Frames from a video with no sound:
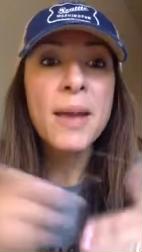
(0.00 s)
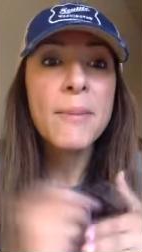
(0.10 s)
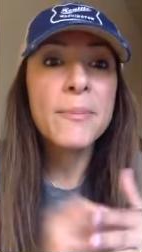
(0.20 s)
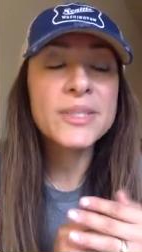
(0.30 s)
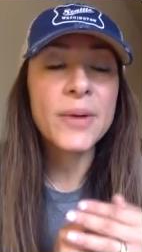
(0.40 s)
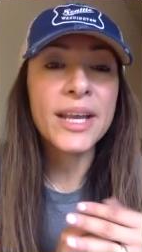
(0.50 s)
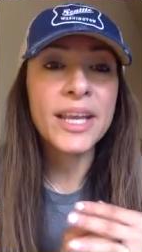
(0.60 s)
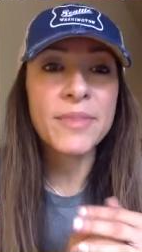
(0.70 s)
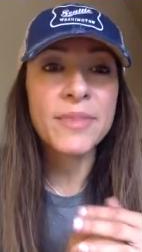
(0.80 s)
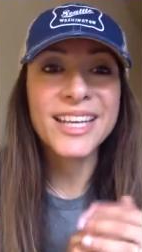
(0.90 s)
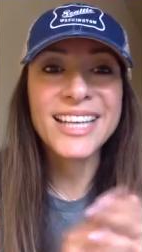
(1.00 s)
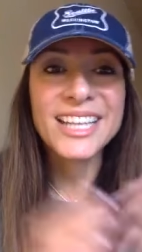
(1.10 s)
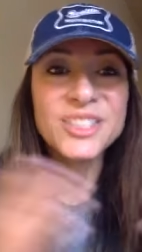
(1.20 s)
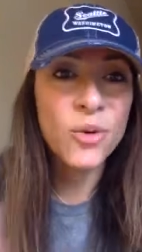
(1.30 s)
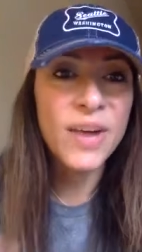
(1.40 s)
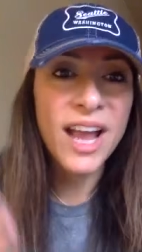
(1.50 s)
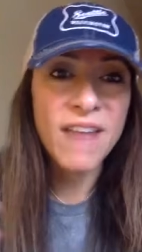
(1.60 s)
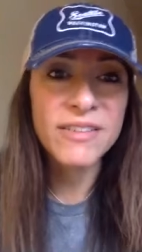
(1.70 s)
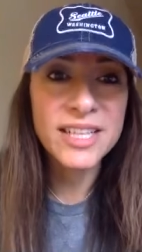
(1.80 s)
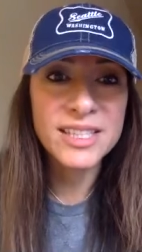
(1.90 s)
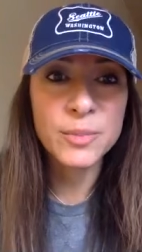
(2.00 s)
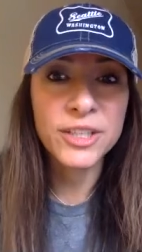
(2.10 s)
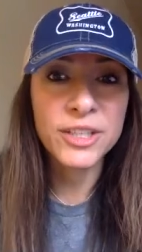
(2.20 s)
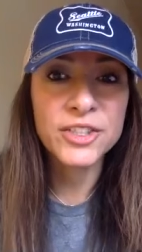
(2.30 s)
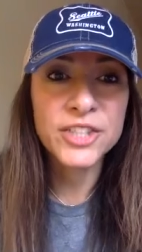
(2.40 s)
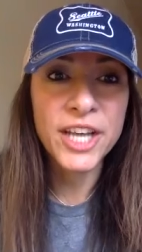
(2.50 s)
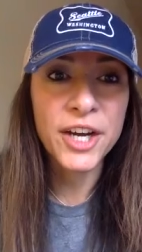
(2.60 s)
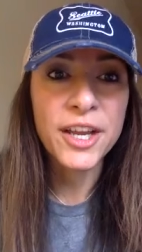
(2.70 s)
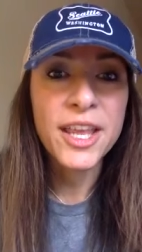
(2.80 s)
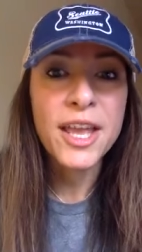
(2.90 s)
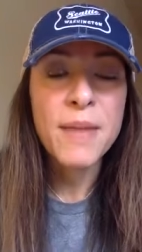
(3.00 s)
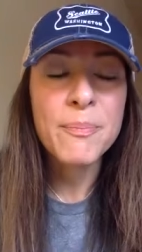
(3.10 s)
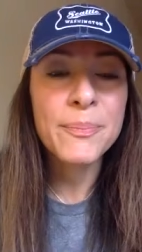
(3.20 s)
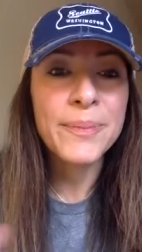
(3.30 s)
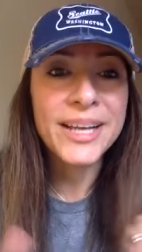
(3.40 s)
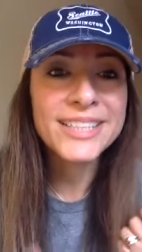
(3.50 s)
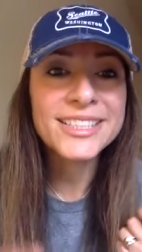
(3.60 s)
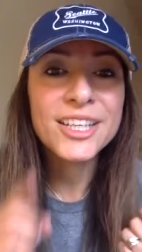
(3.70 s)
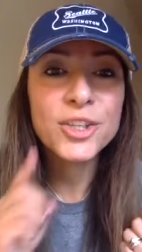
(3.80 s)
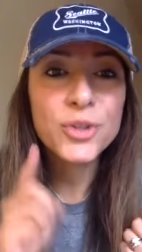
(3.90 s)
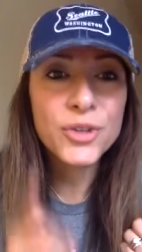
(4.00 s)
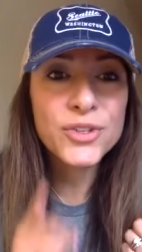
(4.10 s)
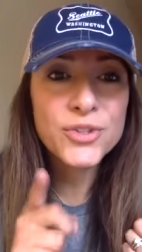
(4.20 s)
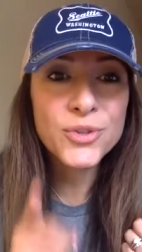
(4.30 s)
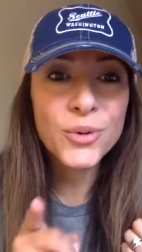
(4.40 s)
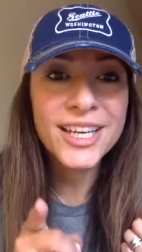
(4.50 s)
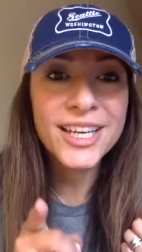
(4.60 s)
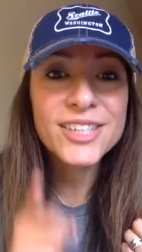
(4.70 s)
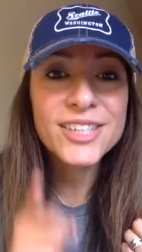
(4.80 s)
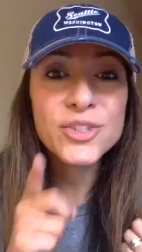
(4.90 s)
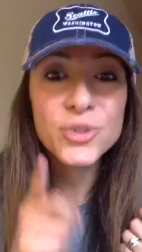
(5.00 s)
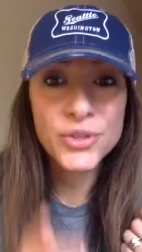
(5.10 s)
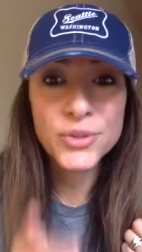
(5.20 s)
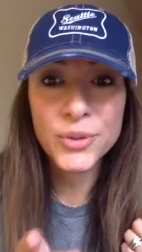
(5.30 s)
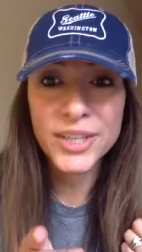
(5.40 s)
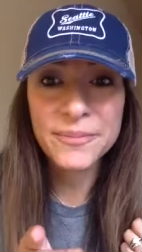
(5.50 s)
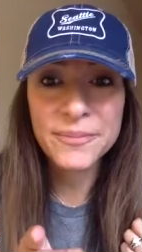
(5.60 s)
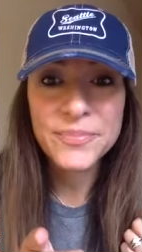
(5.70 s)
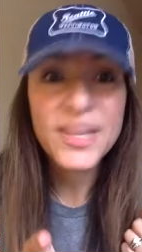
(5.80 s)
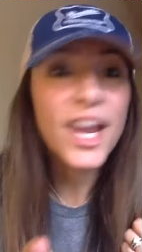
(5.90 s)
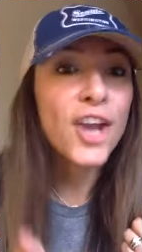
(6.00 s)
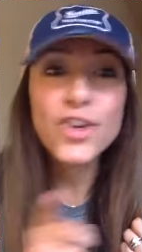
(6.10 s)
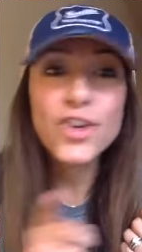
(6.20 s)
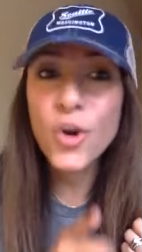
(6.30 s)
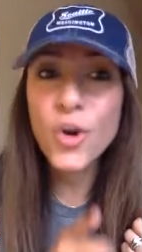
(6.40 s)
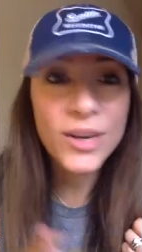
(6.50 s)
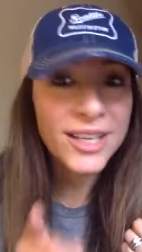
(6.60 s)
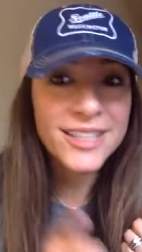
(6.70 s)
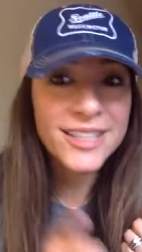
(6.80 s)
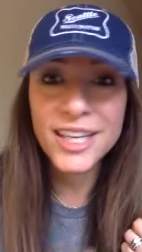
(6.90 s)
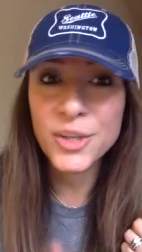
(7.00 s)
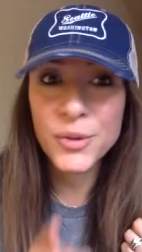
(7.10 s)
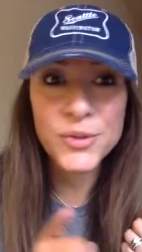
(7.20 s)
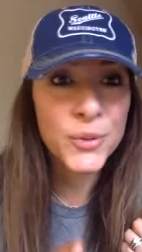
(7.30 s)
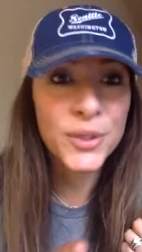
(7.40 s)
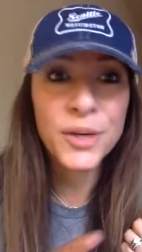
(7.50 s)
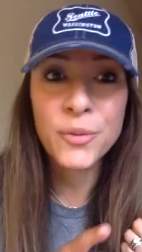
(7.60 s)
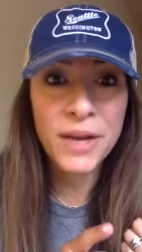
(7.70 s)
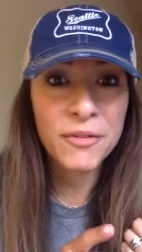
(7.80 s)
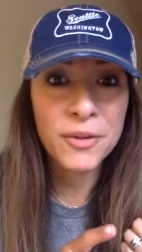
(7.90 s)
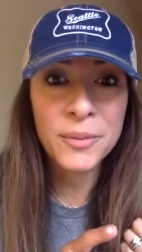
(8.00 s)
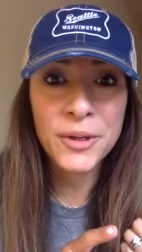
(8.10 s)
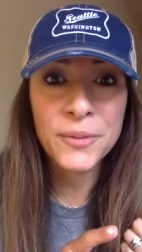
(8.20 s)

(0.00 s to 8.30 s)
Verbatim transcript: So I kept thinking, I don't have a testimony to share. But your story is your story, and no one can take your story away from you.